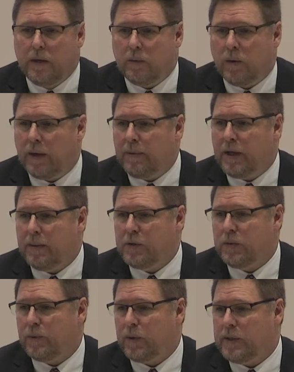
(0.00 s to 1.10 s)
when I became
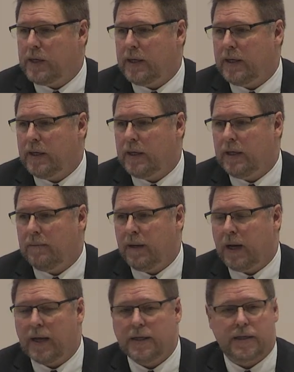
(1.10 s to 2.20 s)
superintendent in my
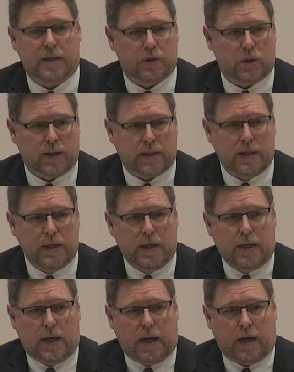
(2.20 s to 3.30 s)
last district.
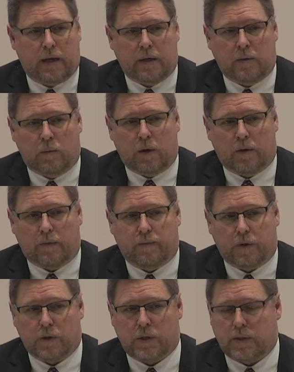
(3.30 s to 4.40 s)
And one of the
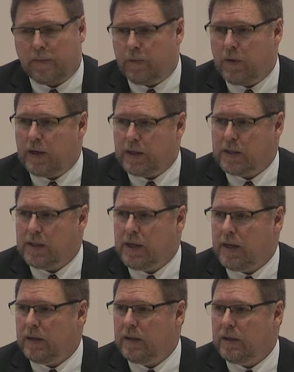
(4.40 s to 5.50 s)
first things
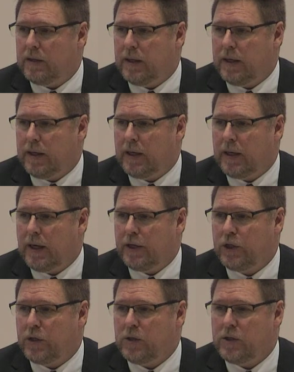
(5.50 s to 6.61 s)
that I
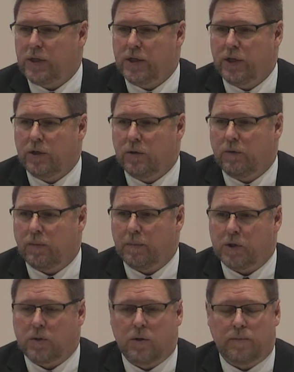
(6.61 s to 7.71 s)
chose to do from a
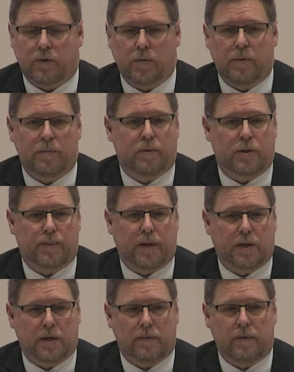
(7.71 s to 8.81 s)
school improvement
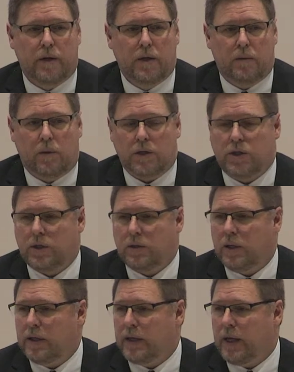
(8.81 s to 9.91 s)
perspective was to
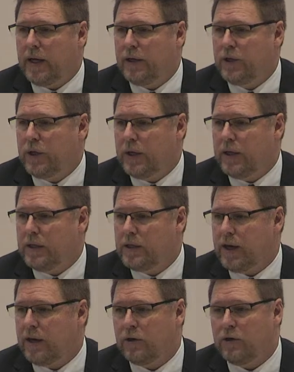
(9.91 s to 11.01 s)
engage in
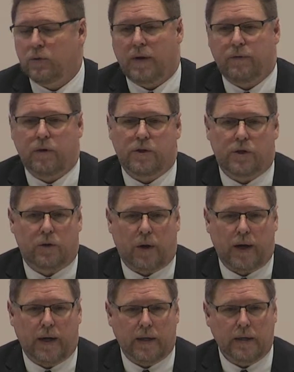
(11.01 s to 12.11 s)
standards referenced
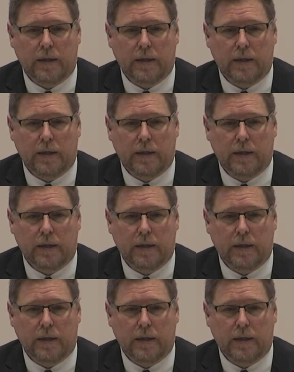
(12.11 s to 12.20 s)
grading.